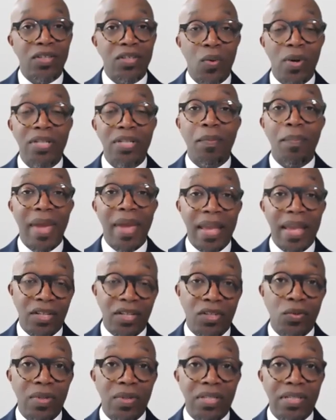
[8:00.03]
going to make it
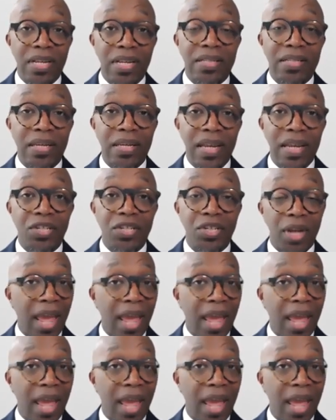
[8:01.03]
to its destination,